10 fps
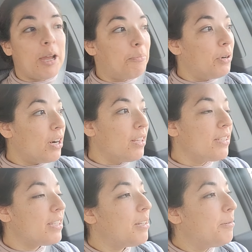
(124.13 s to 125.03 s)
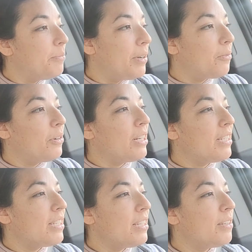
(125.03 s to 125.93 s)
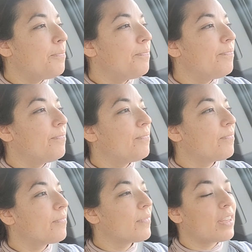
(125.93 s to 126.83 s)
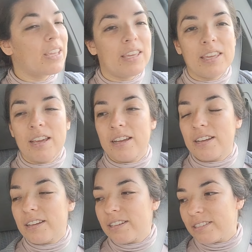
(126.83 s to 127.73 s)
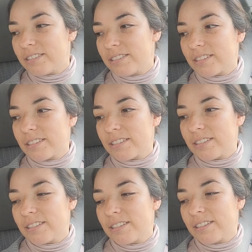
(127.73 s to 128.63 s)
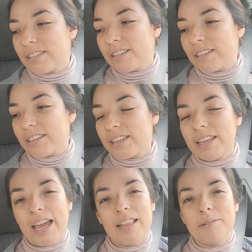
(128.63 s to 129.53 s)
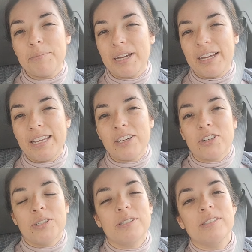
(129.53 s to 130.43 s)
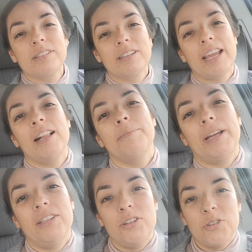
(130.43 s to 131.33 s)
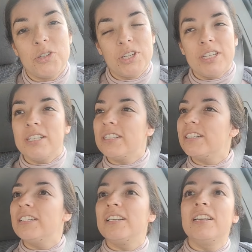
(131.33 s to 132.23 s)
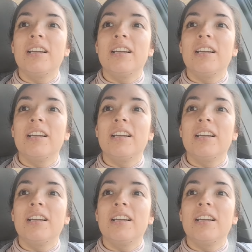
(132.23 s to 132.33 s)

I put on some, what is it? Uh, calamine or calamine lotion.